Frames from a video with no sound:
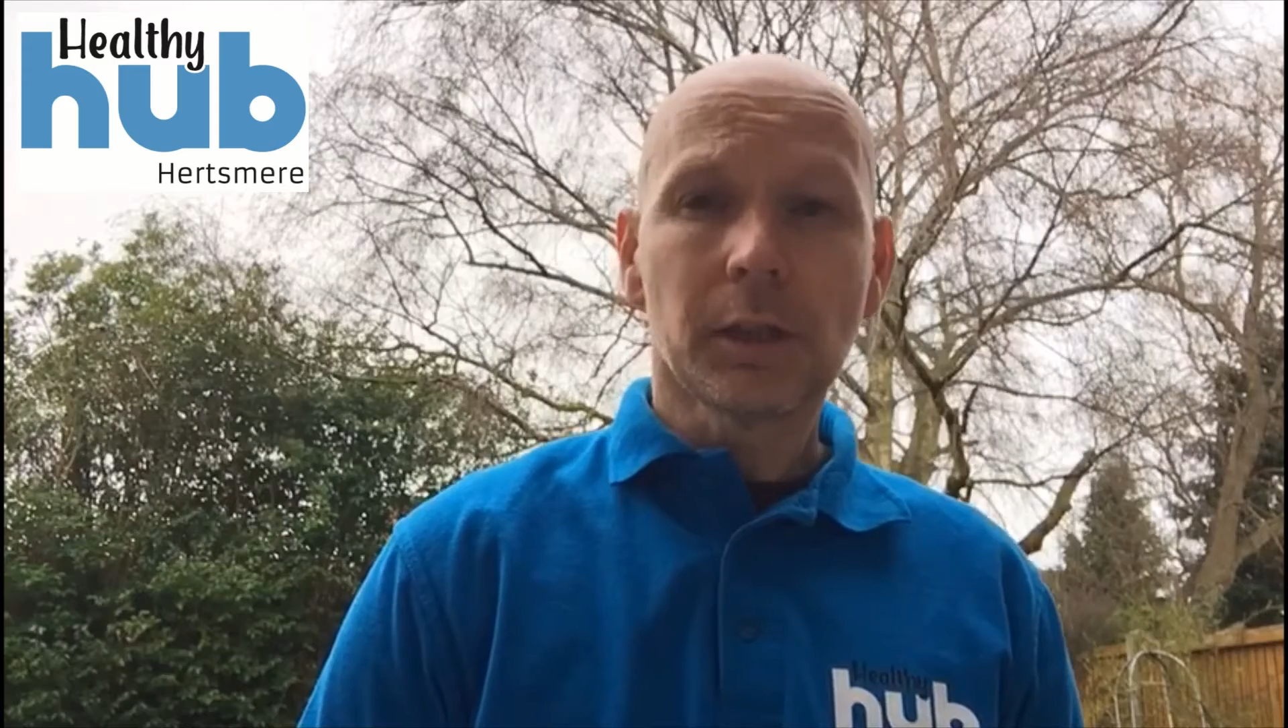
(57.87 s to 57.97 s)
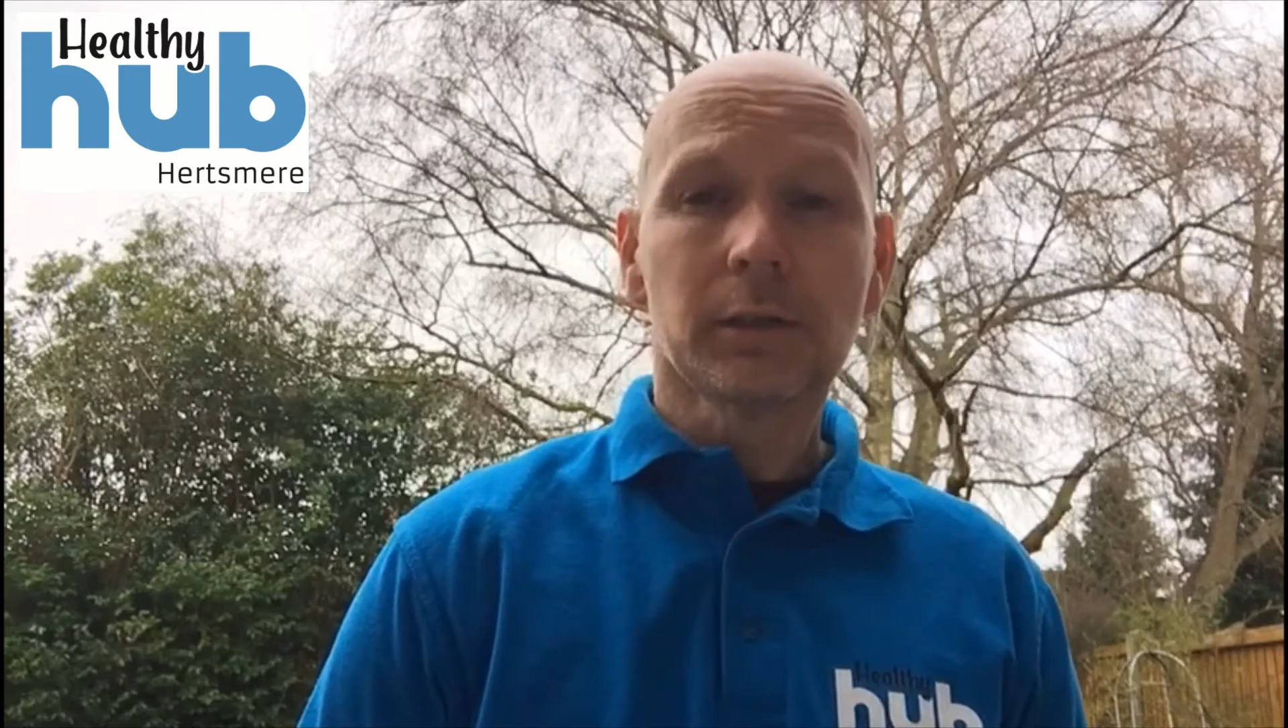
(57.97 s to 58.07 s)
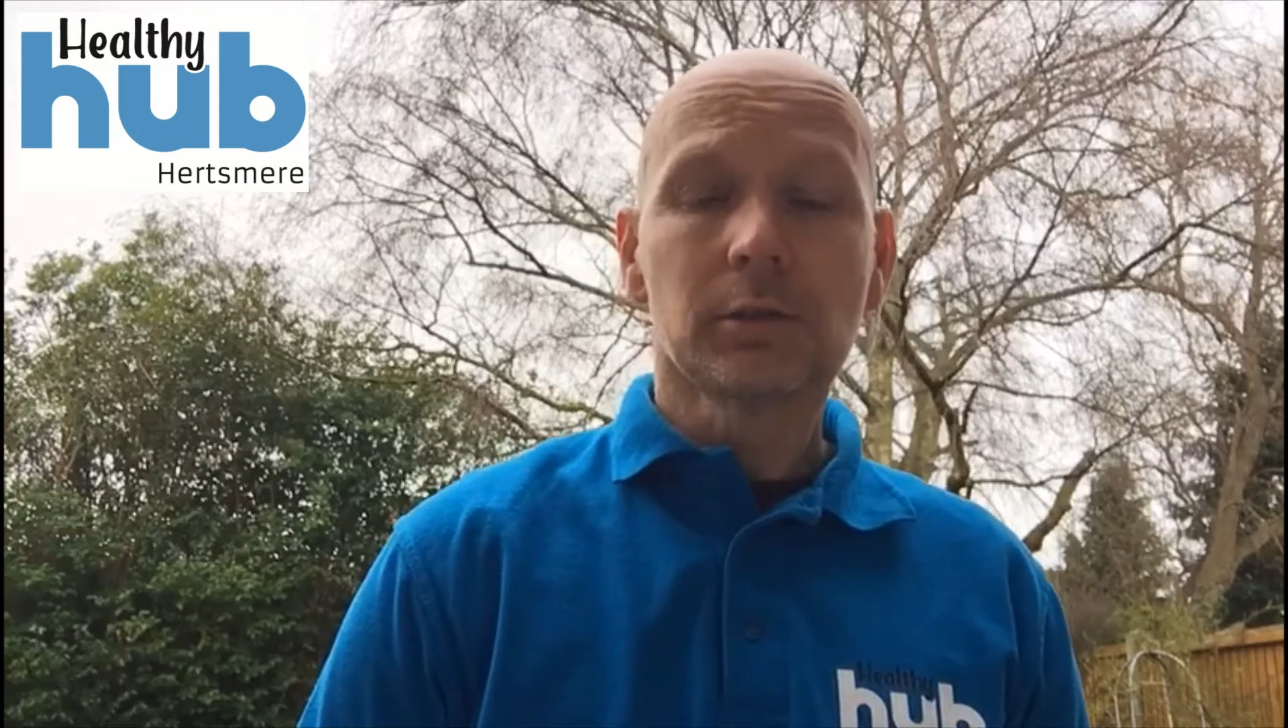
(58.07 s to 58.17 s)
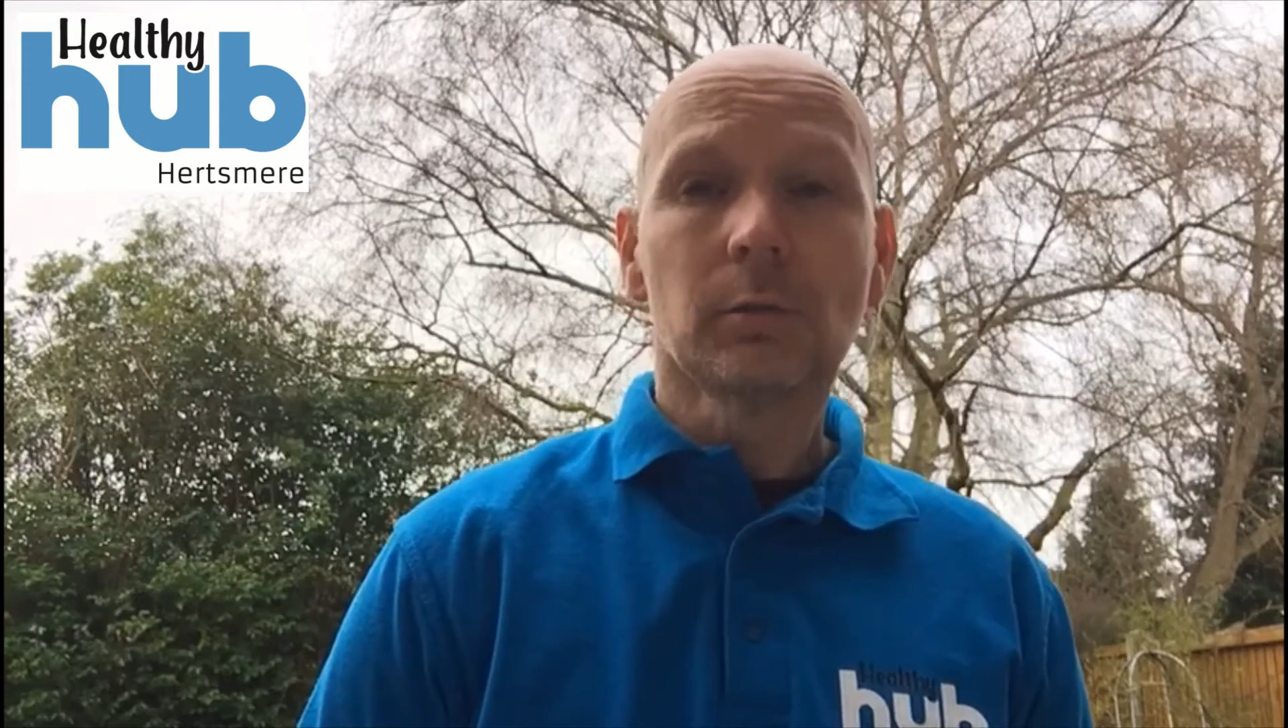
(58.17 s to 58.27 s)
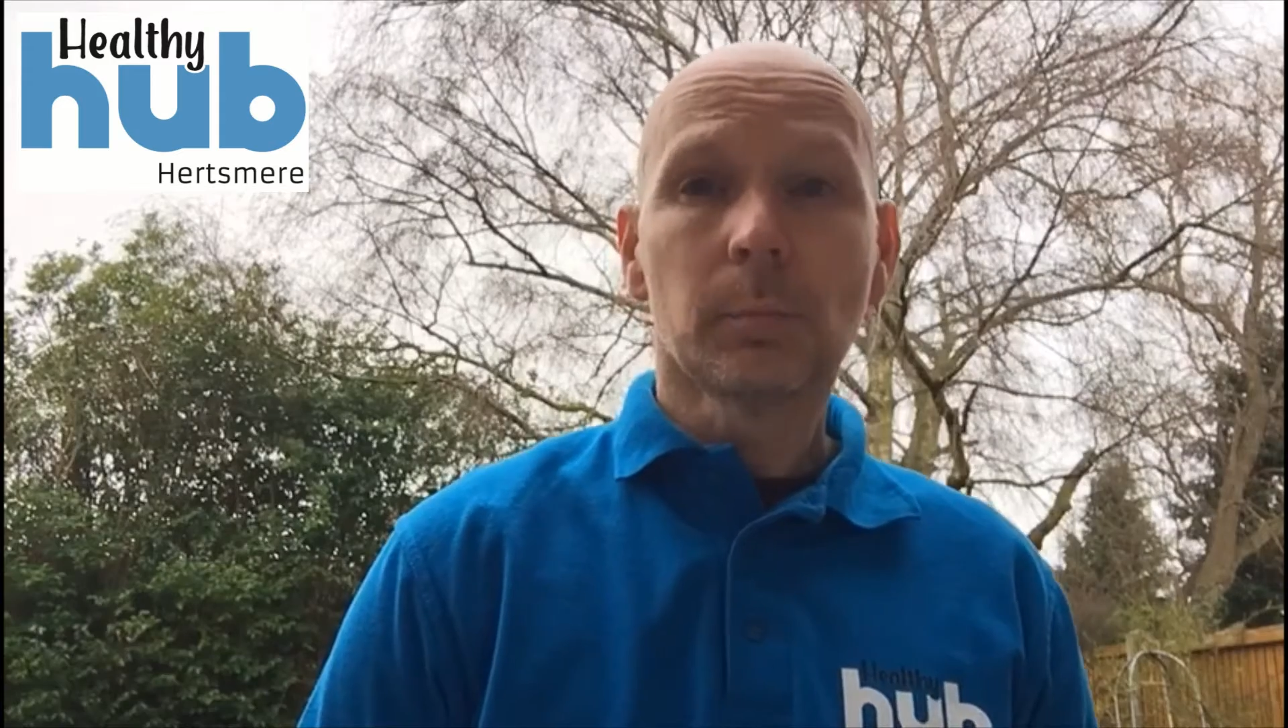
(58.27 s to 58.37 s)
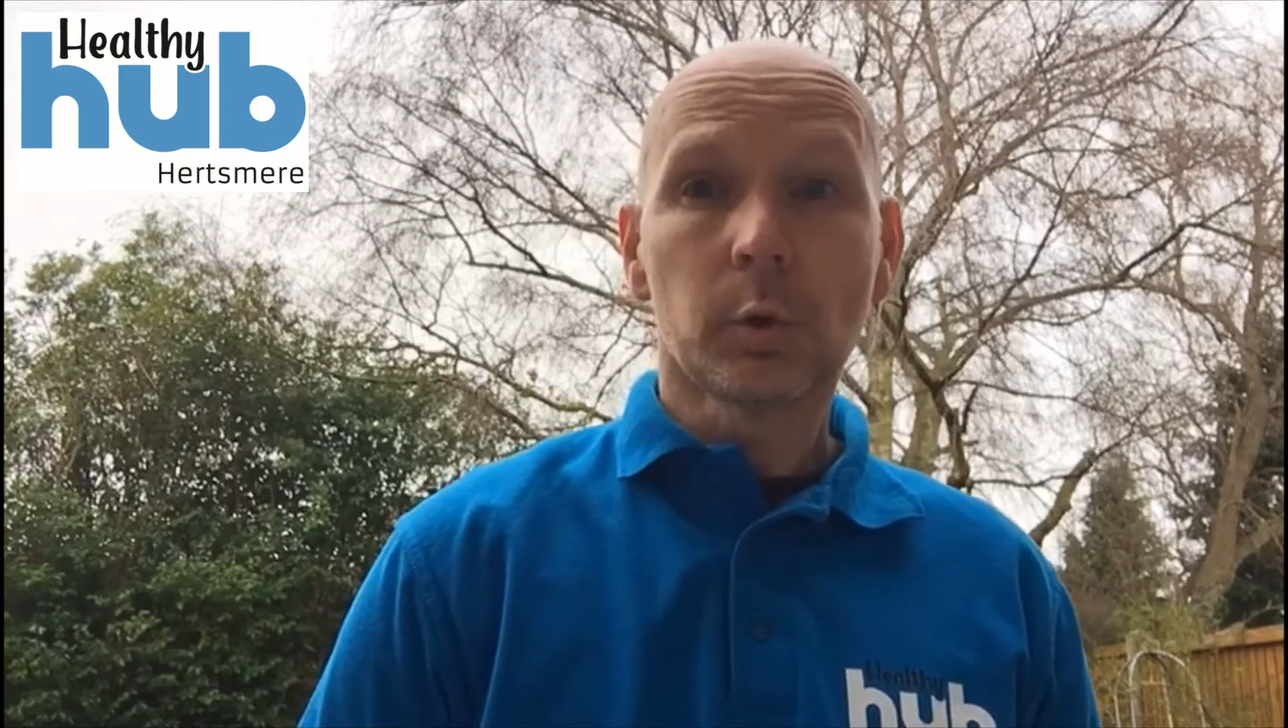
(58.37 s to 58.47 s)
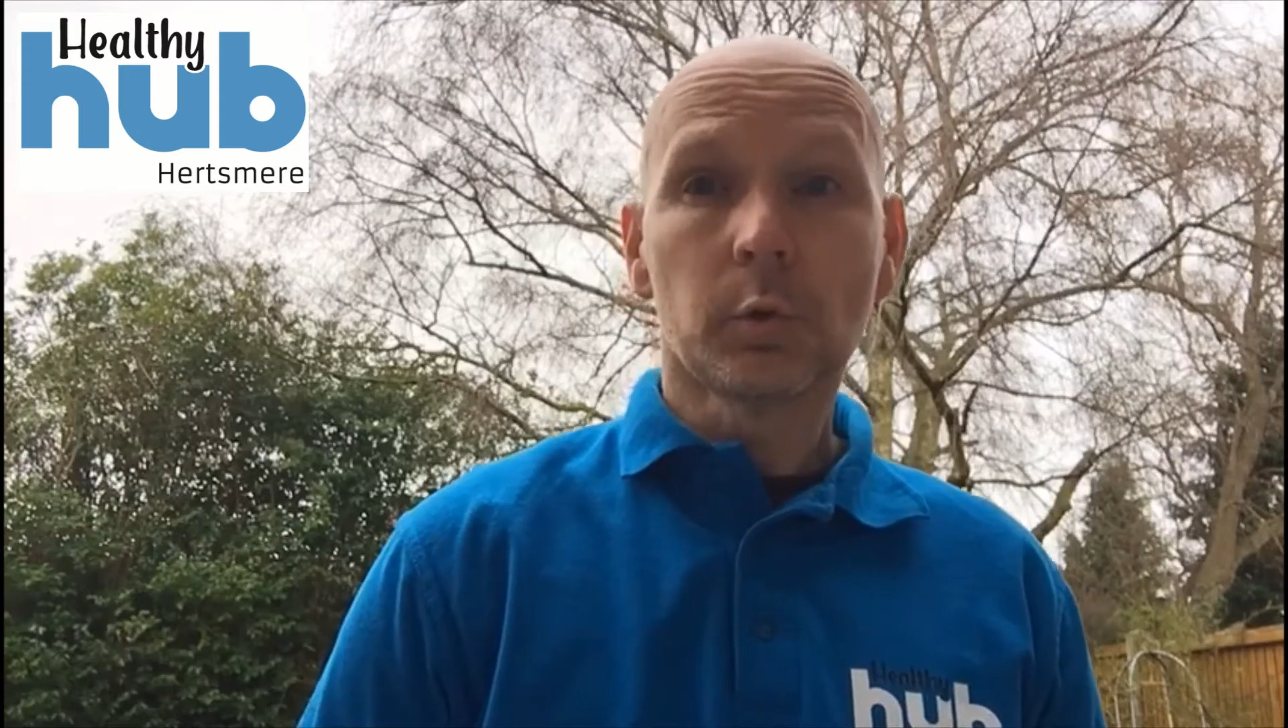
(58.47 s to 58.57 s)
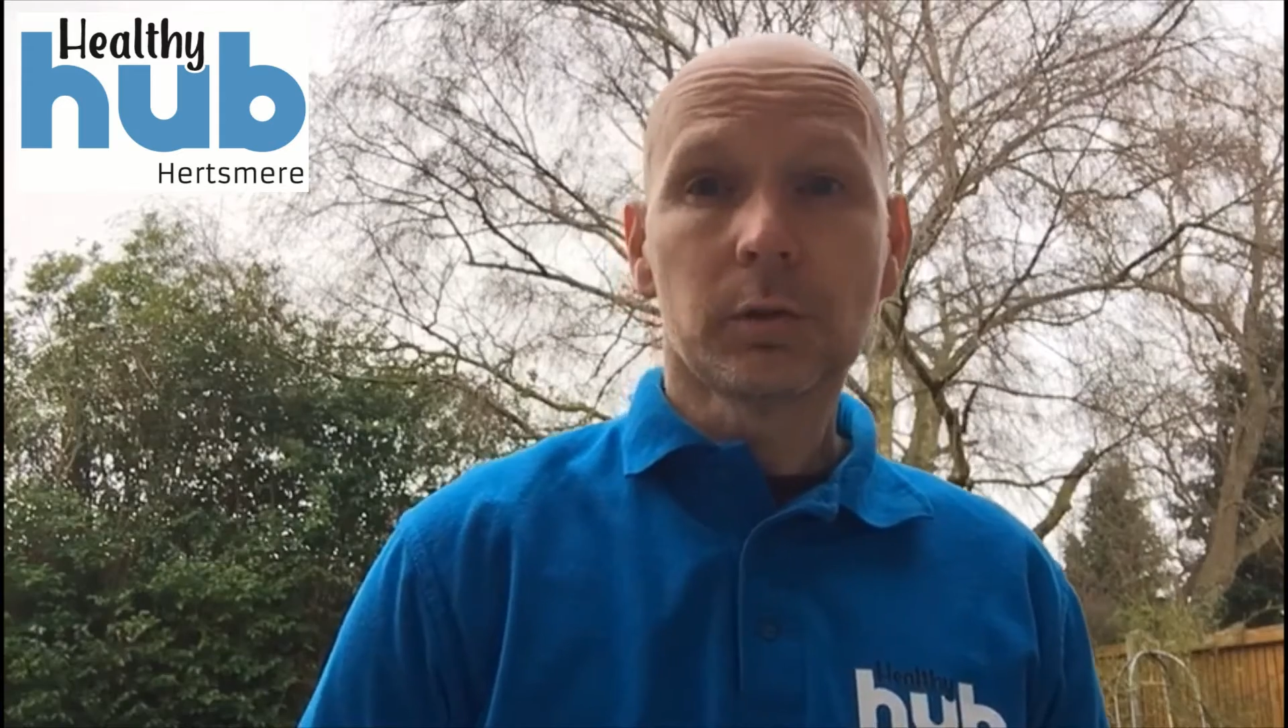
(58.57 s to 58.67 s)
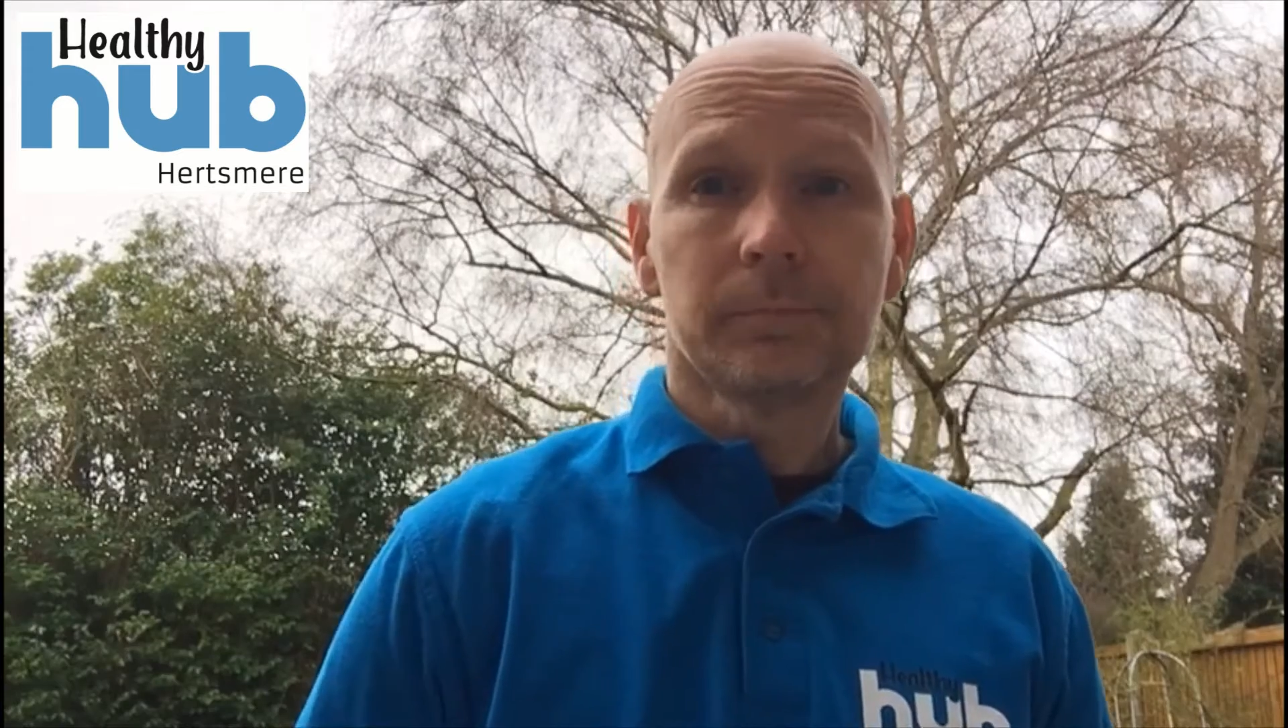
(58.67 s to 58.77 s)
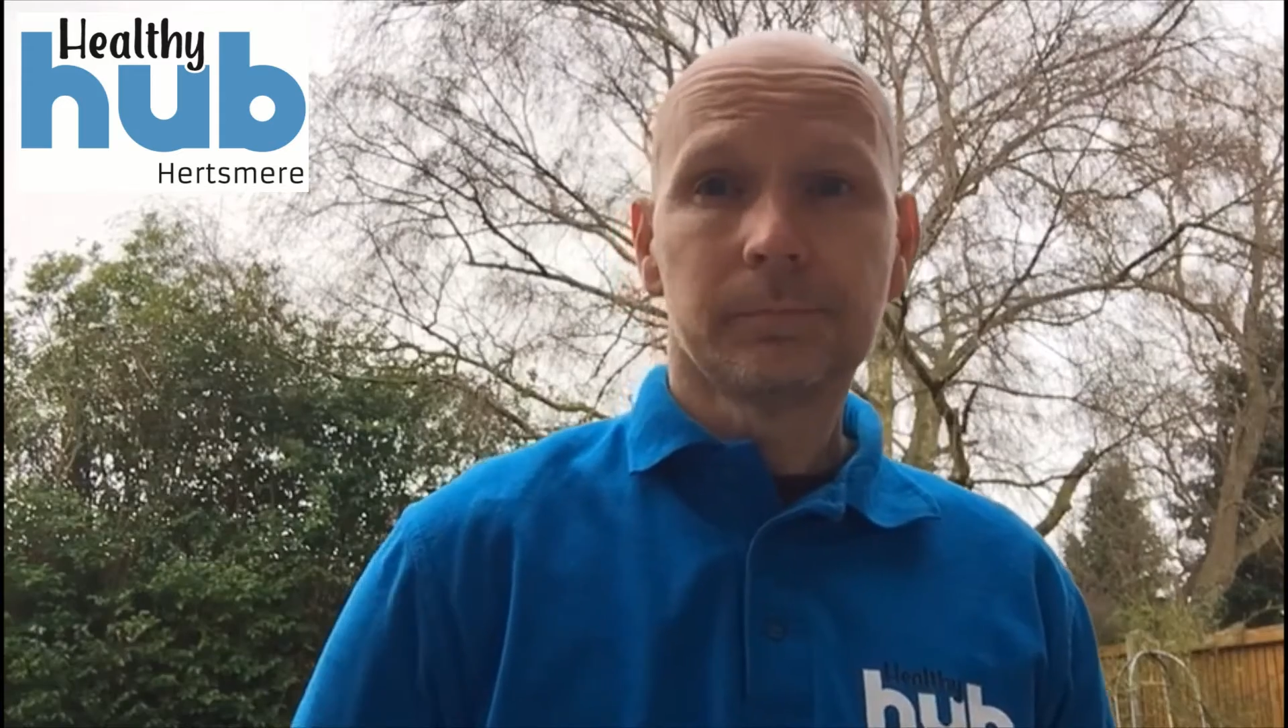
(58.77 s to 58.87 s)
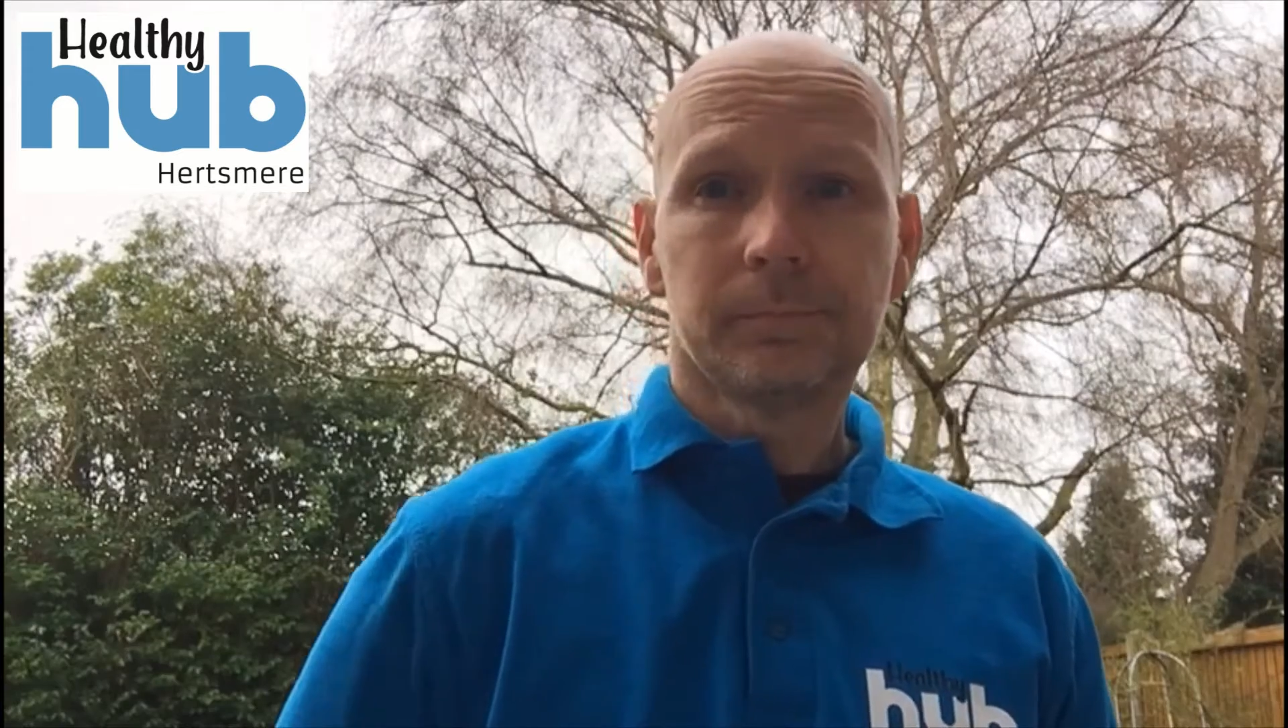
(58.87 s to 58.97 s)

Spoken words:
change your mood.